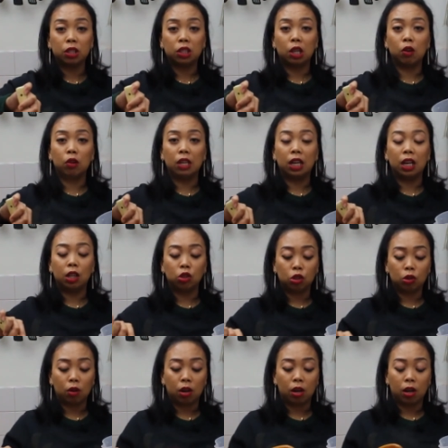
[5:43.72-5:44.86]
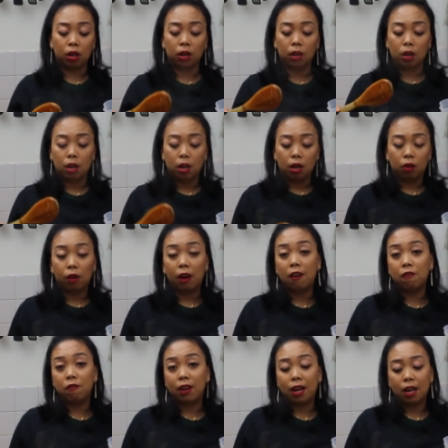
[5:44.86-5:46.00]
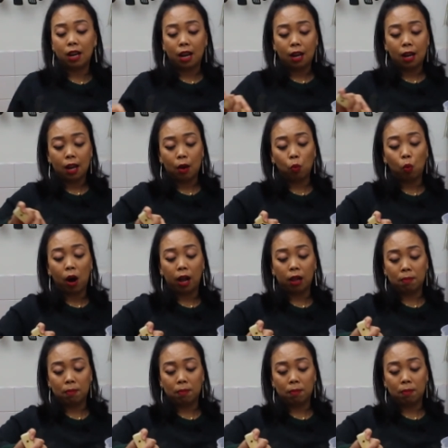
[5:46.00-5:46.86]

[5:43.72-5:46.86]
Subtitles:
slowly into our gravy while